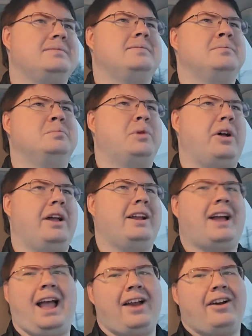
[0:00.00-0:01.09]

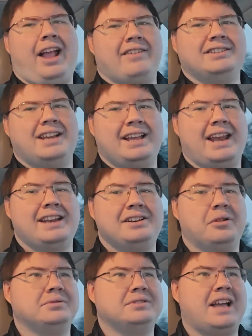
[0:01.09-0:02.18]
But I already have a dedicated
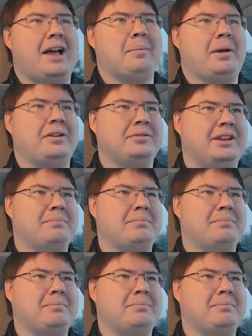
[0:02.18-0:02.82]
Notes app. I don't need